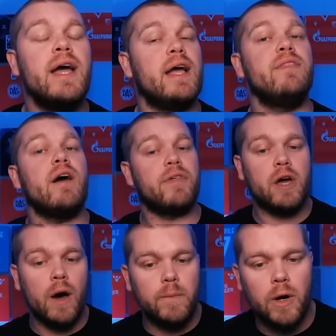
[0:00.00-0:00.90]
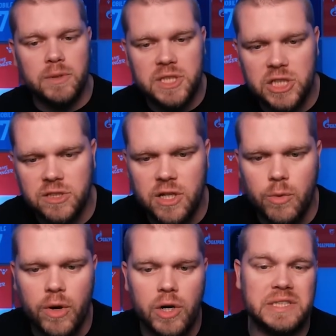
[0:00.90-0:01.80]
In the other cup competitions though,
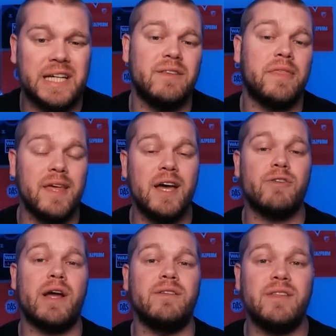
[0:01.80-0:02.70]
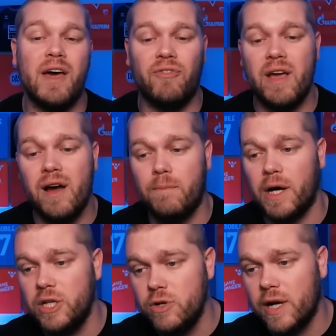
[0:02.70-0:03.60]
we were knocked out in the 3rd round of the FA Cup by
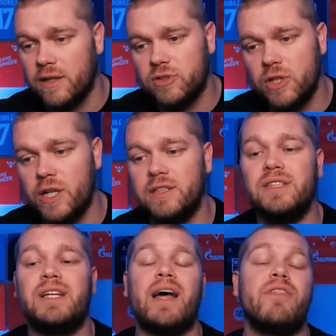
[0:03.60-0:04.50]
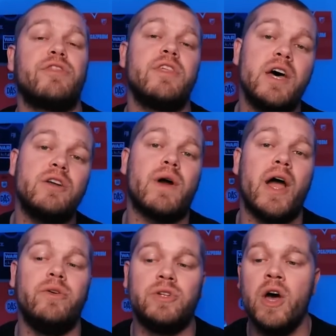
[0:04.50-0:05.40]
Newcastle United and the 3rd
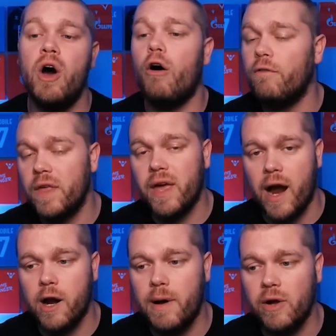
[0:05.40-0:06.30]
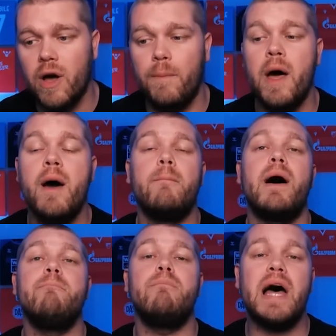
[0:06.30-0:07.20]
round of the Carabao Cup by
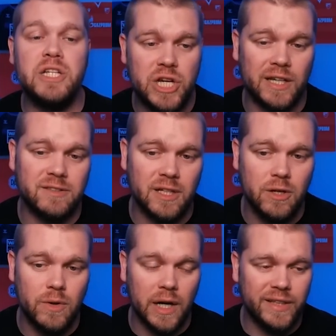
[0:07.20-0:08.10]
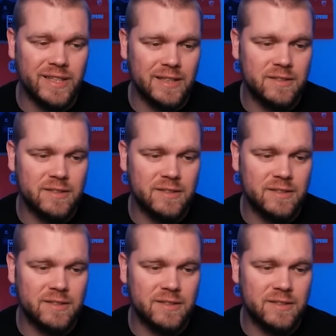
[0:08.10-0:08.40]
Manchester United.